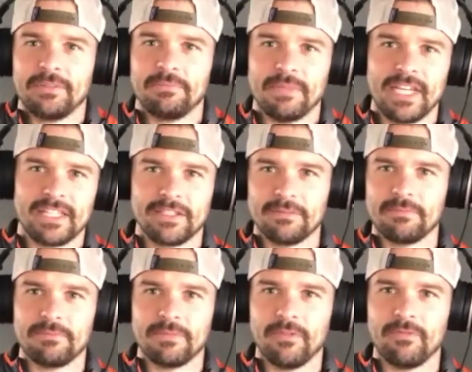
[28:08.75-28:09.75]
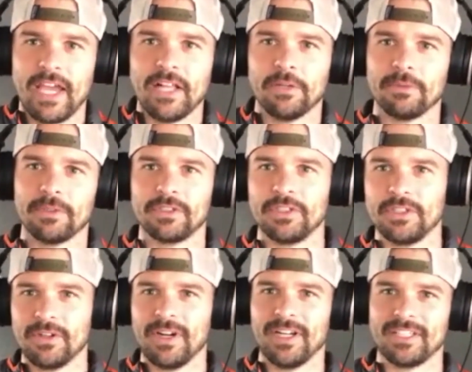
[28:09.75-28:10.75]
make them available to you
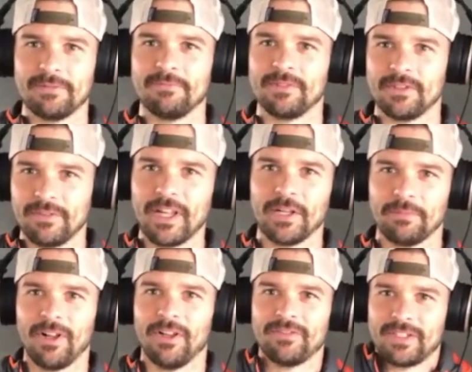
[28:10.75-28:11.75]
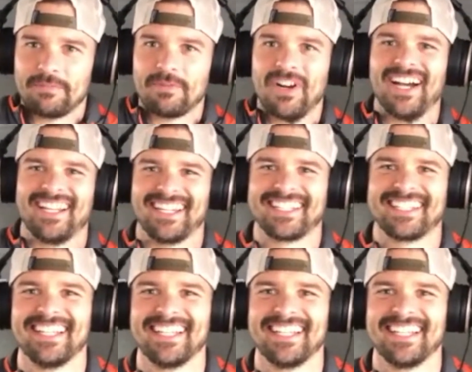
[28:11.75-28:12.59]
to develop all of this product?